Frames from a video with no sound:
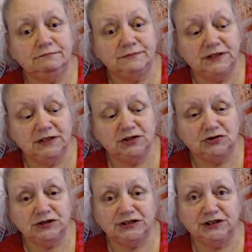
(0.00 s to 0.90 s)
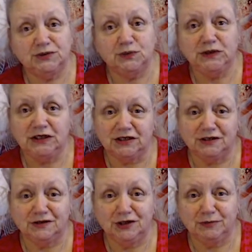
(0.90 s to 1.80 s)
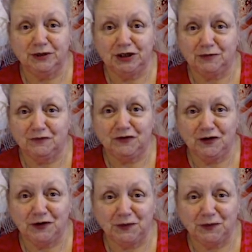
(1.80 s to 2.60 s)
interesting week coming up for you.